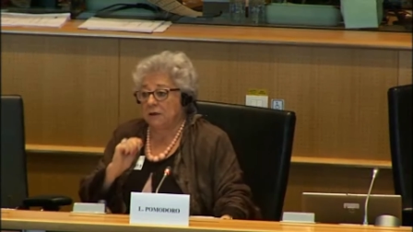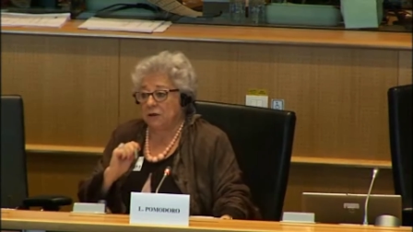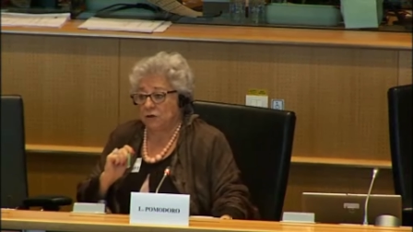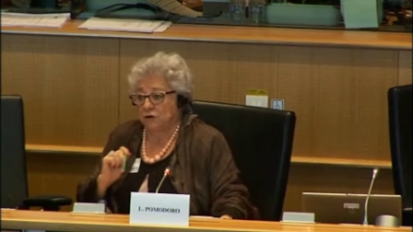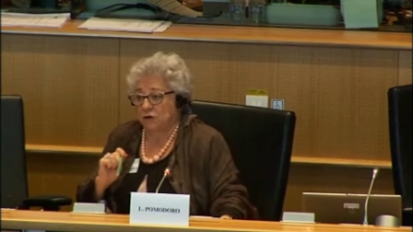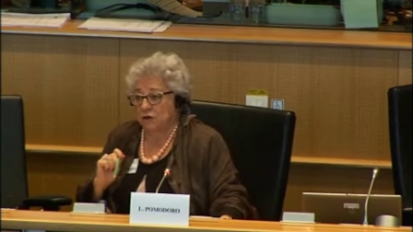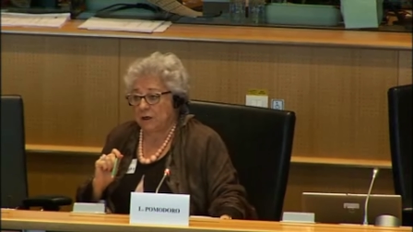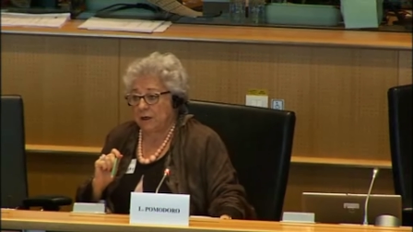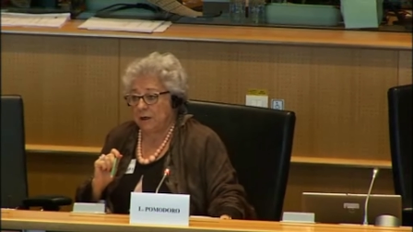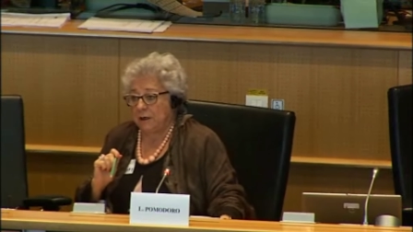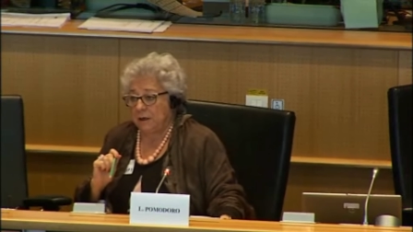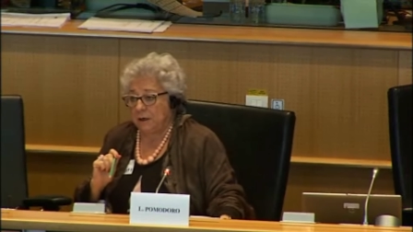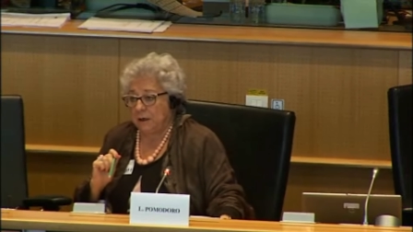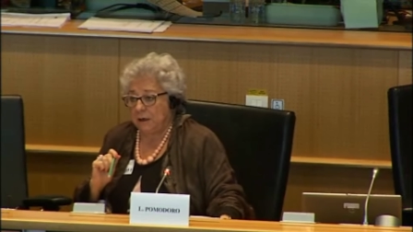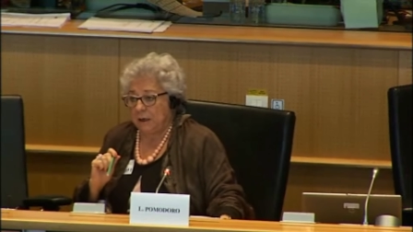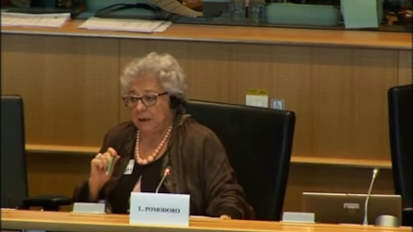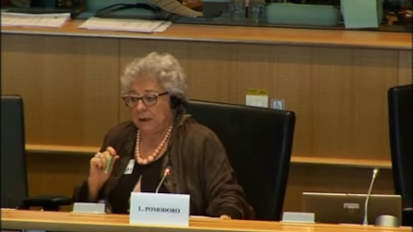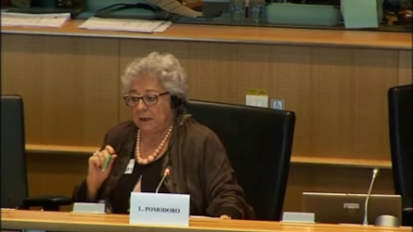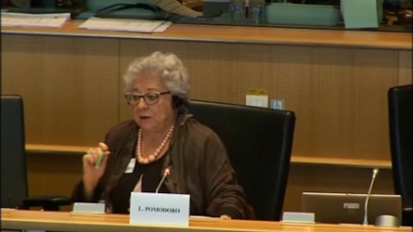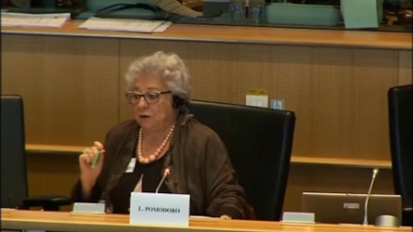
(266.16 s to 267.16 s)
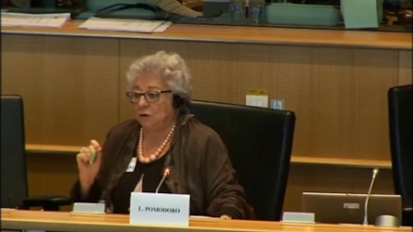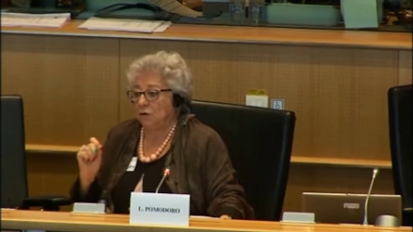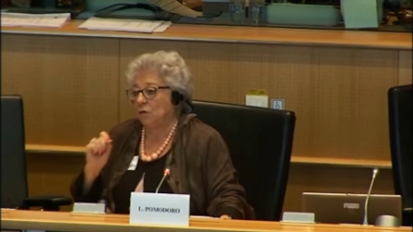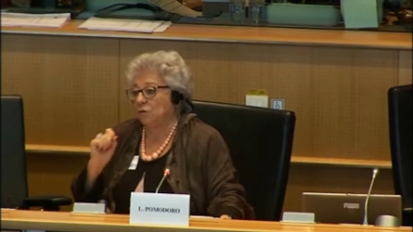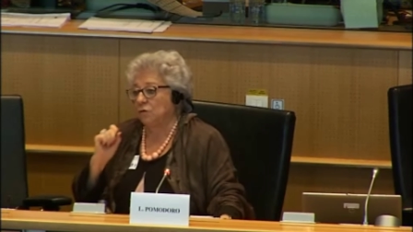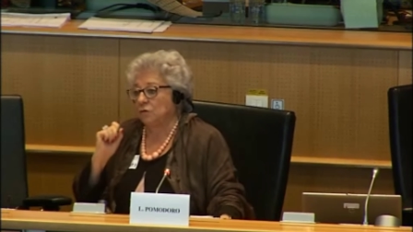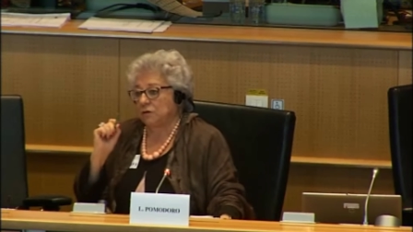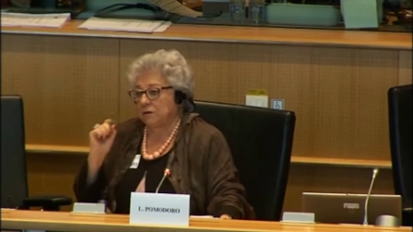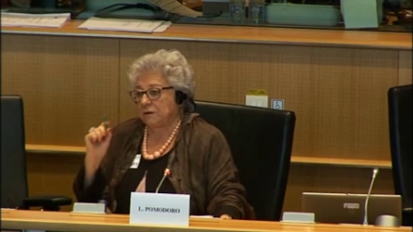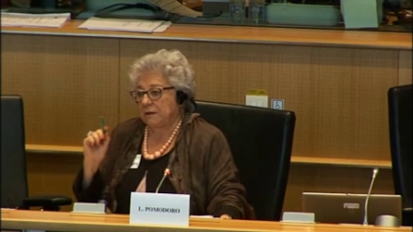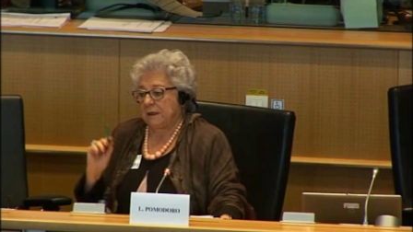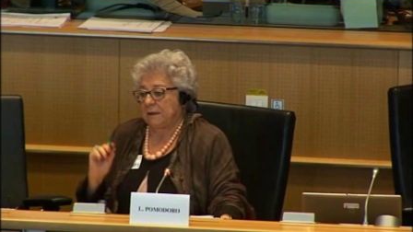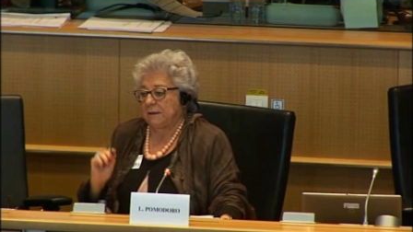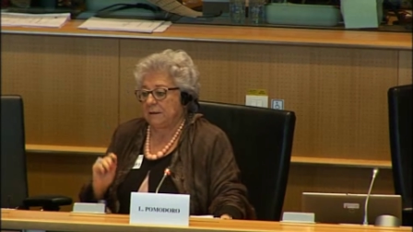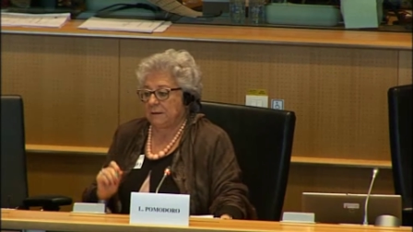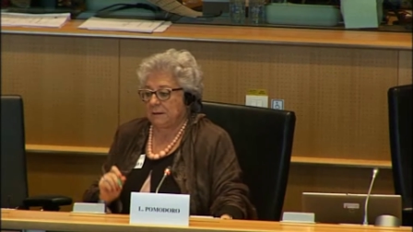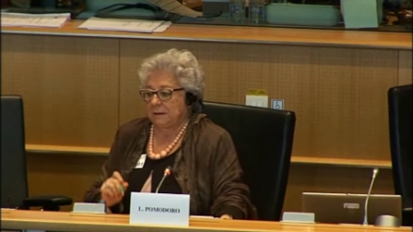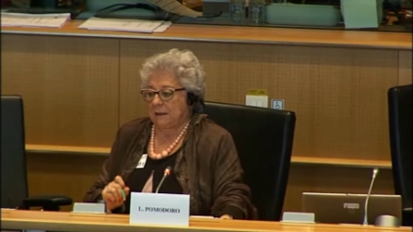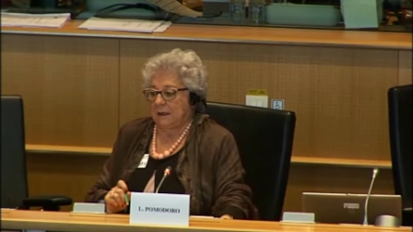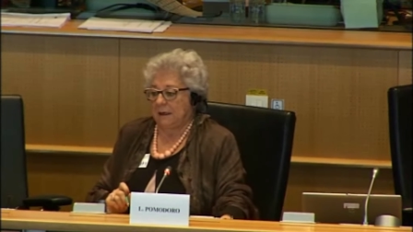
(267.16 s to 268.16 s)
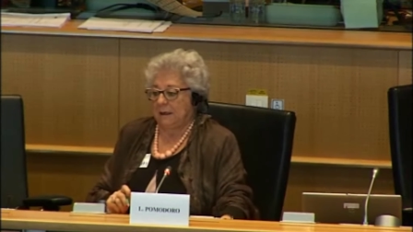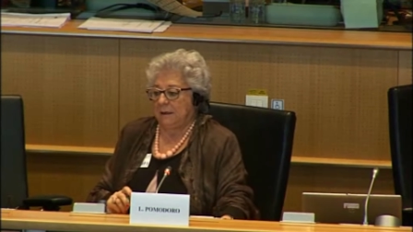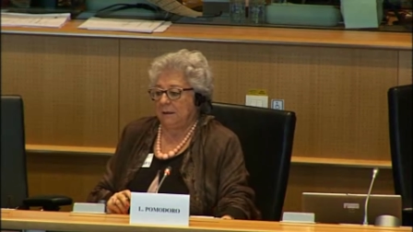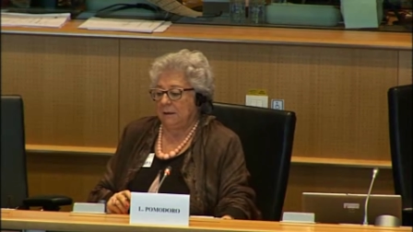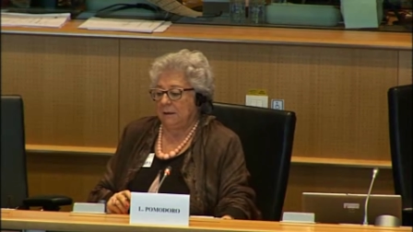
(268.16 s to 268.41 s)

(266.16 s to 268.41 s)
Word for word: reducing food waste